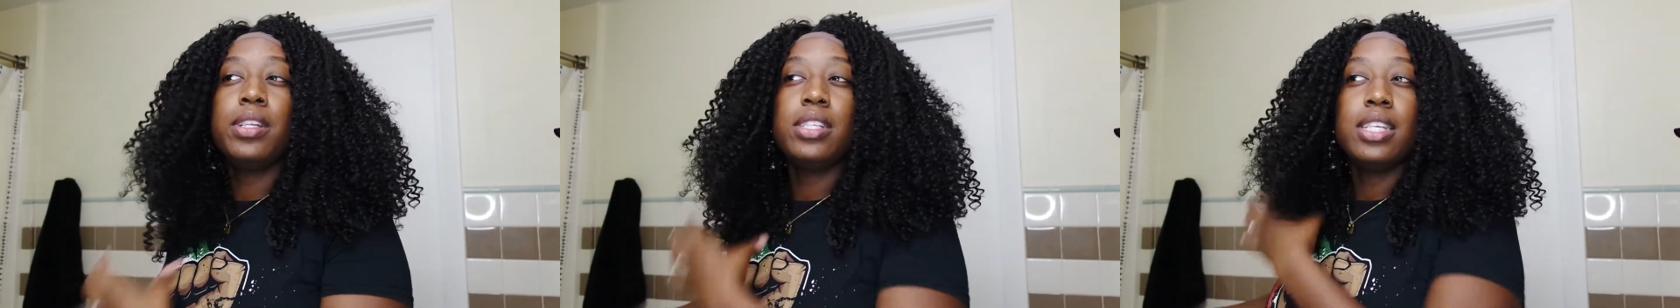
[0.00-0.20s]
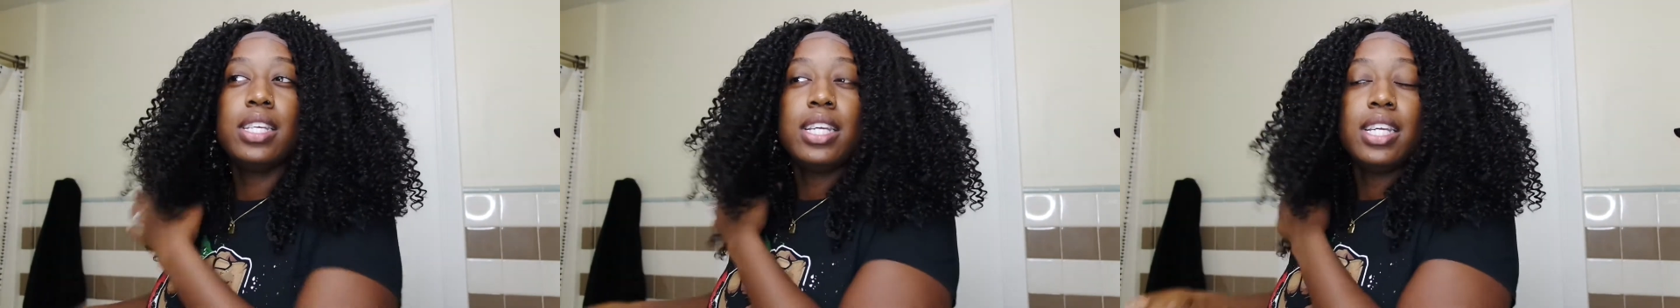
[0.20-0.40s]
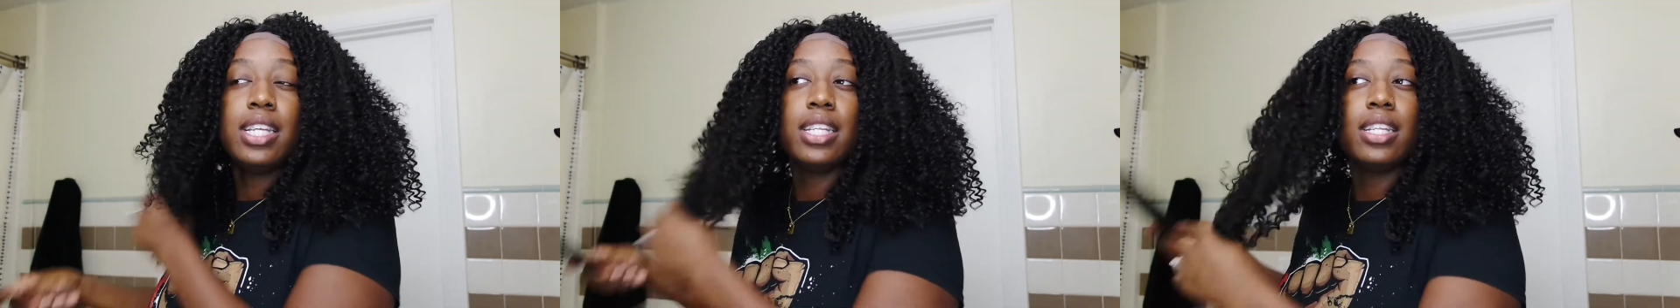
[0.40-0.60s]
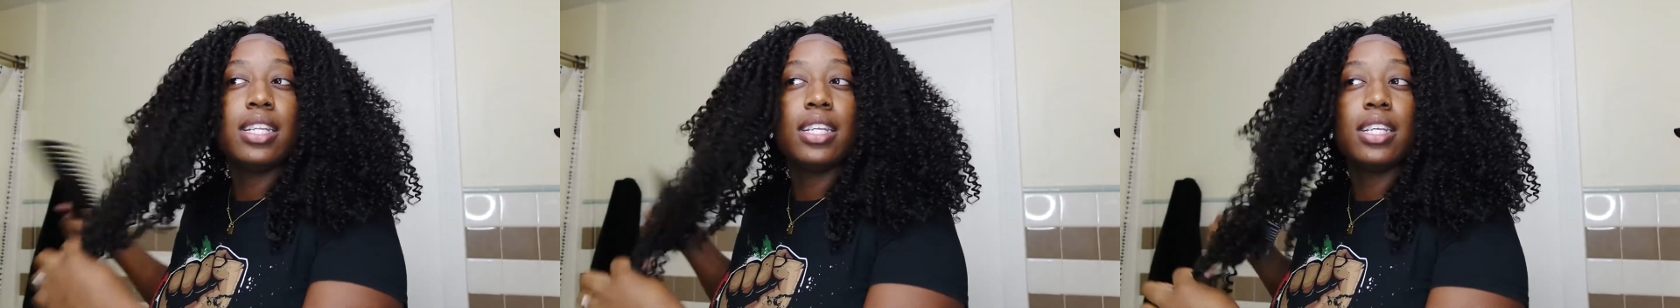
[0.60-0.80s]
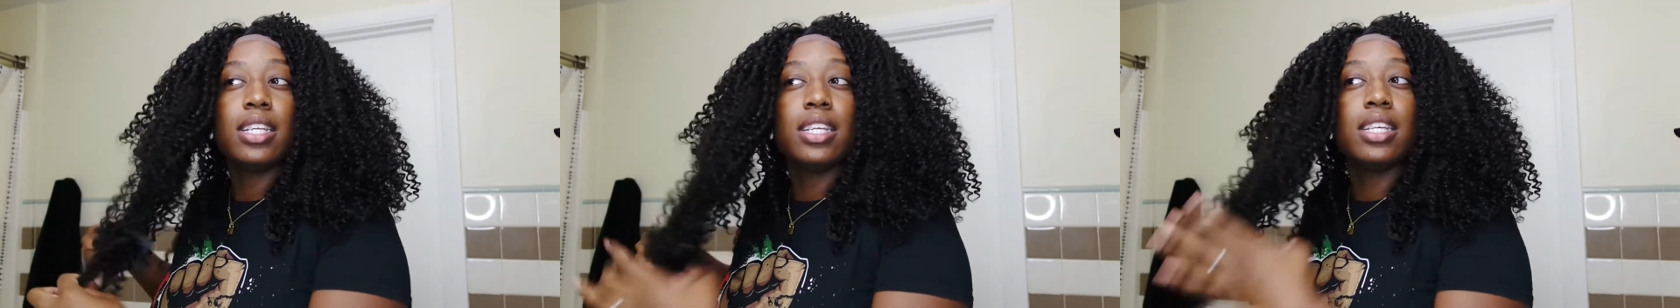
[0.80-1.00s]
opened it,
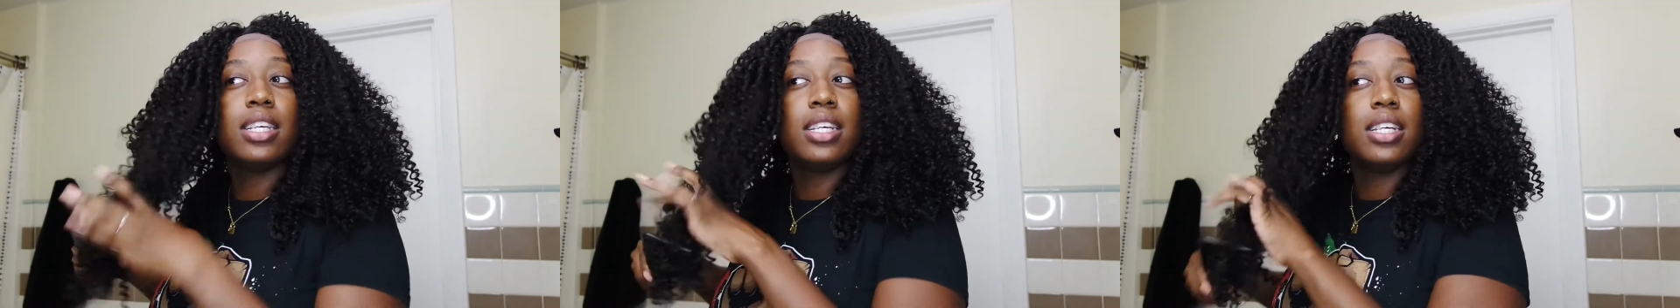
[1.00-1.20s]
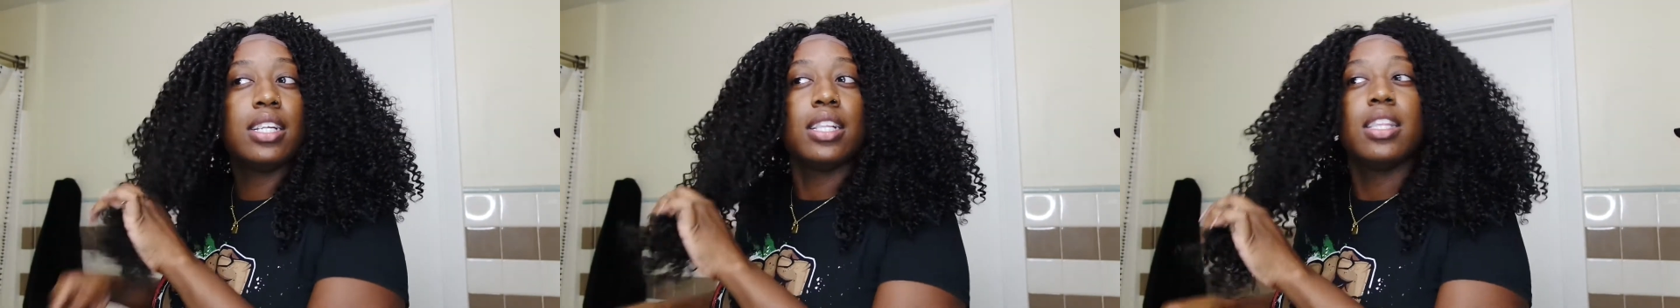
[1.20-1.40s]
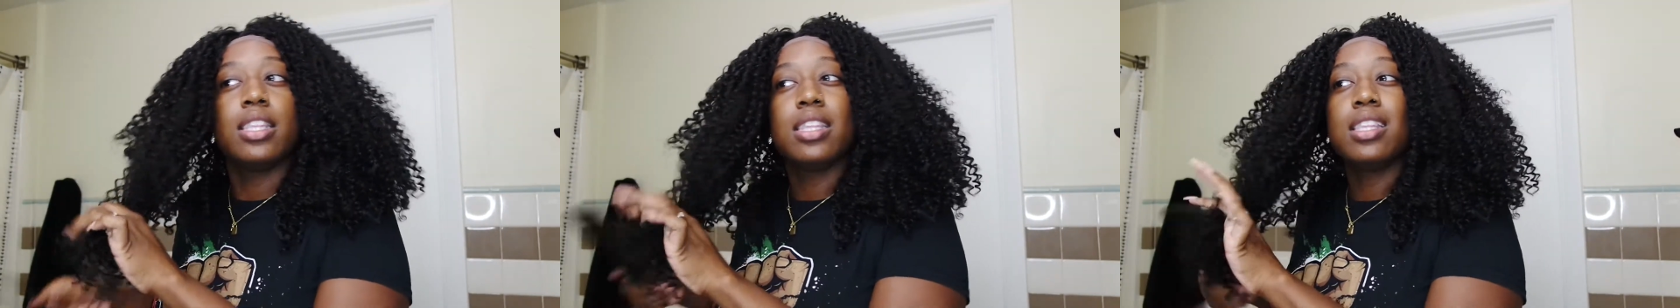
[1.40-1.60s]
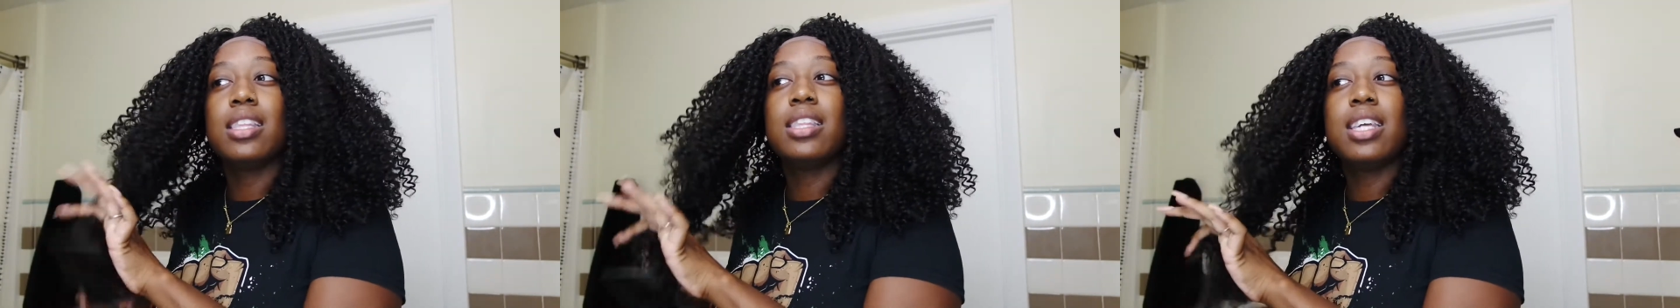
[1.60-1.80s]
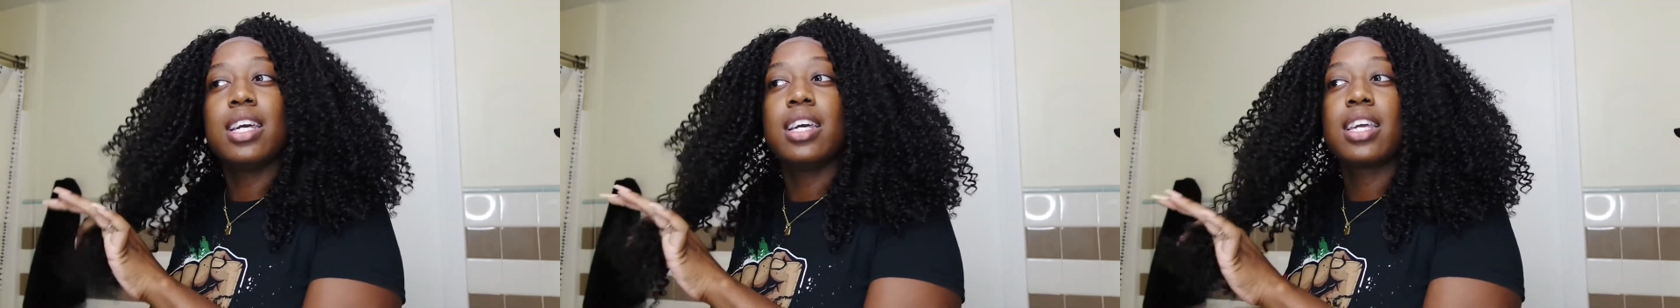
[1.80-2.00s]

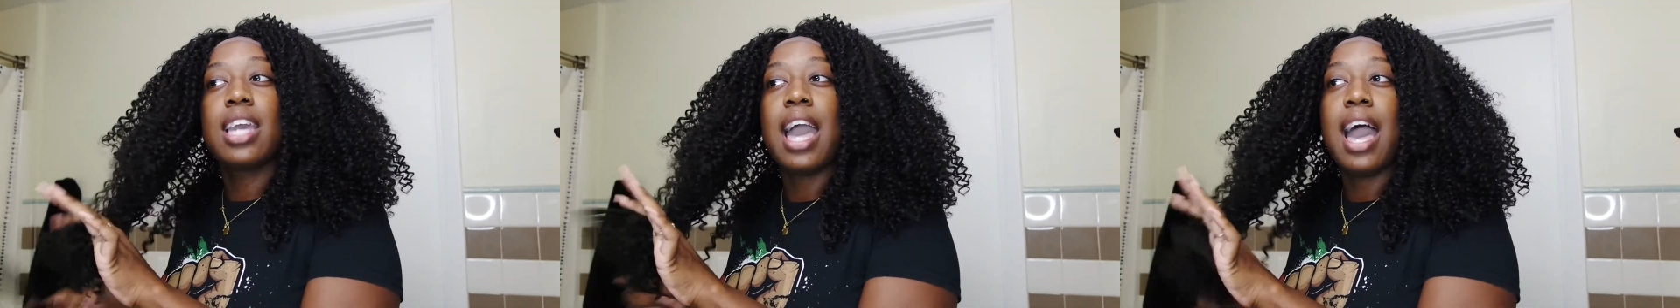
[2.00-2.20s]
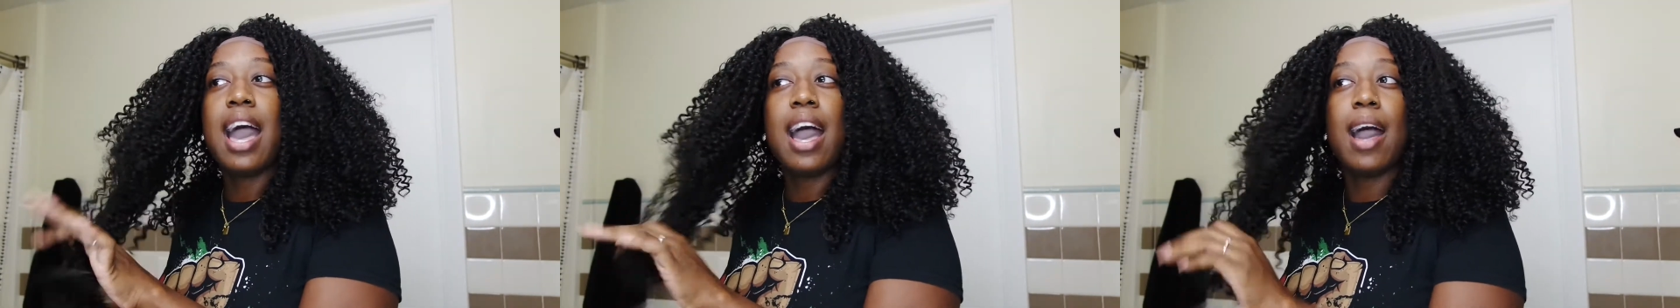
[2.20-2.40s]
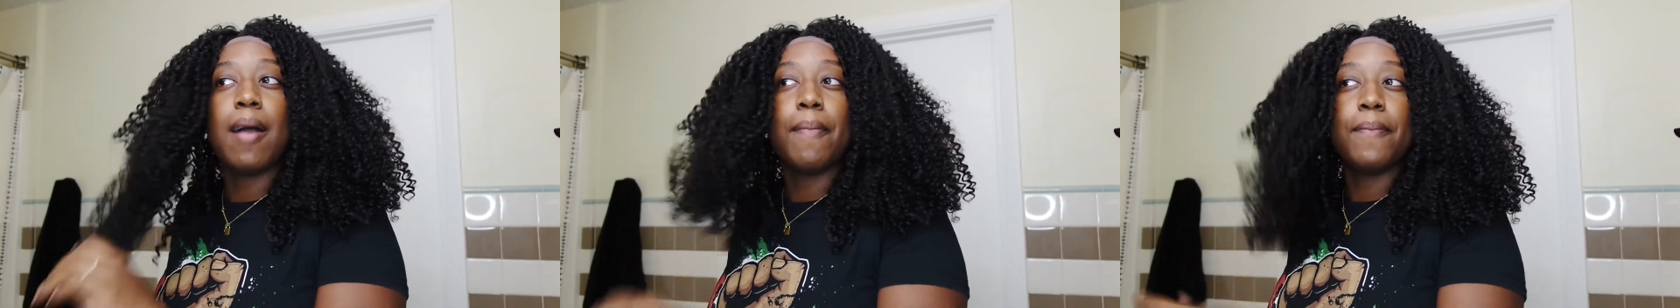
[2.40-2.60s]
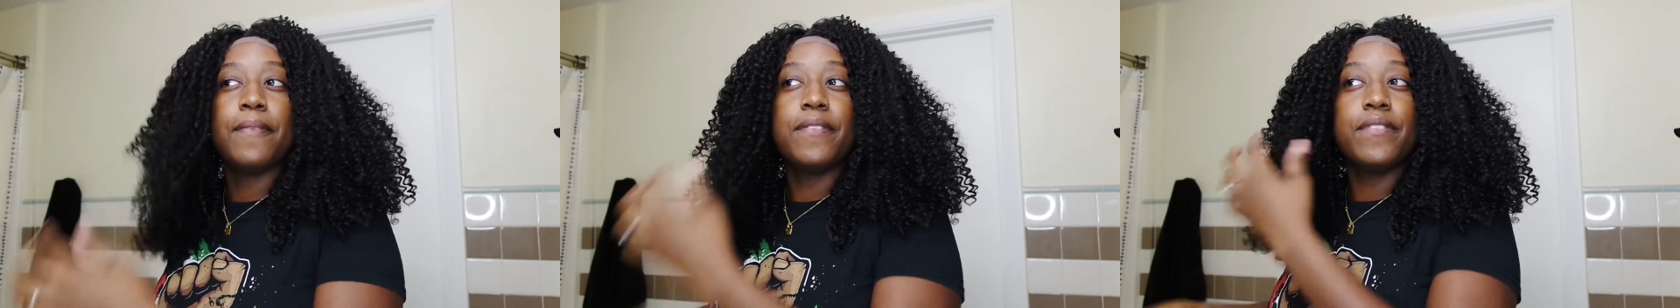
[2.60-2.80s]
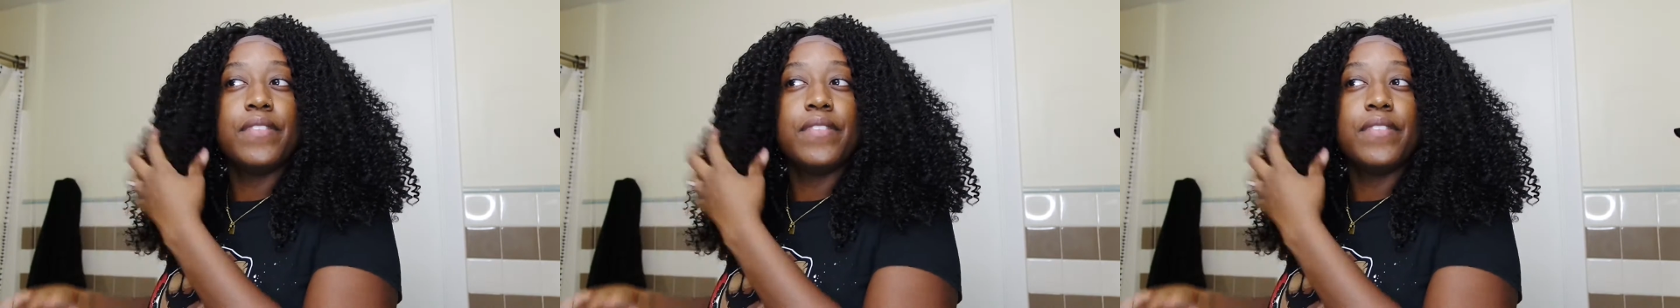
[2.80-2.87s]
the cap